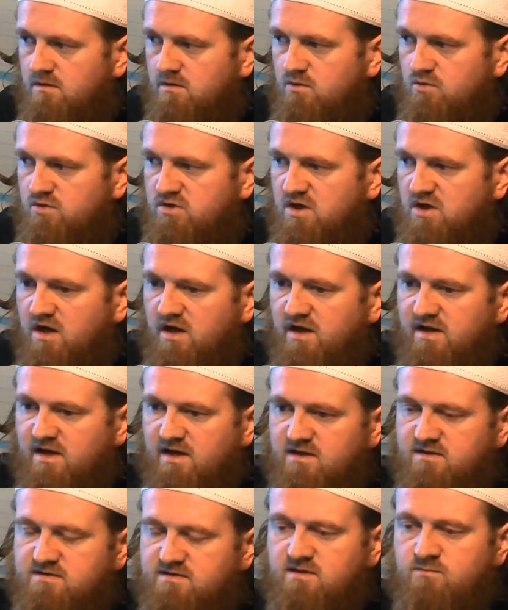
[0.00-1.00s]
who died
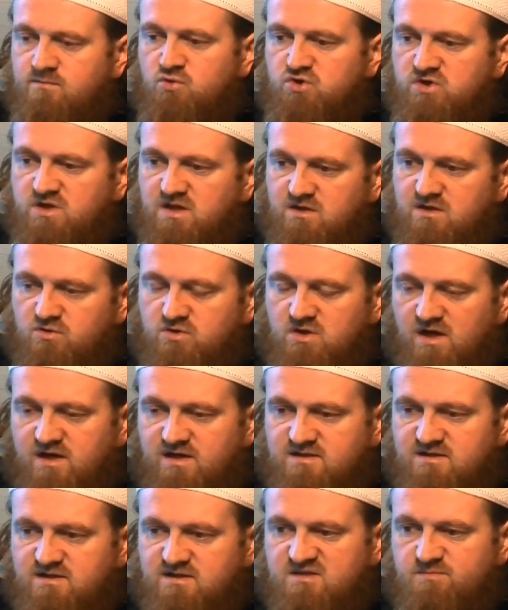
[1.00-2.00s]
as a mushrik, who died
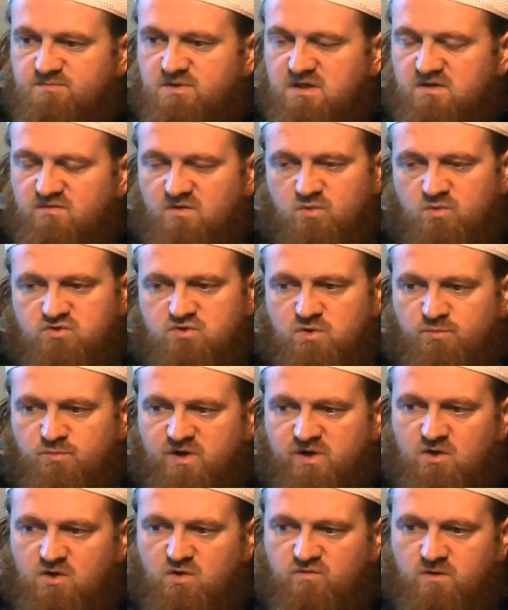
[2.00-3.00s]
as a disbeliever, was not
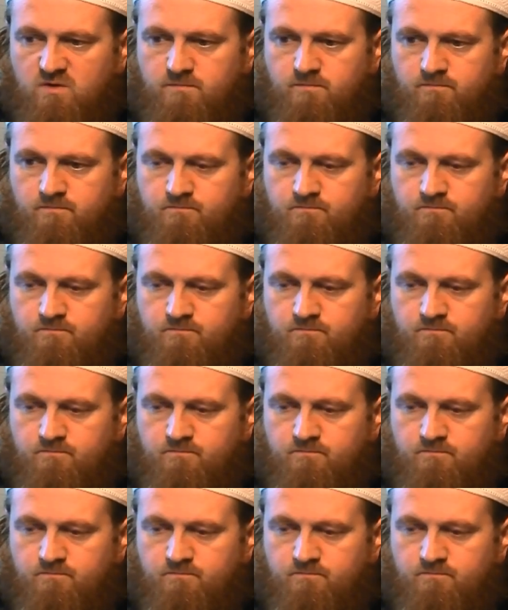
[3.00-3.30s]
prayed over.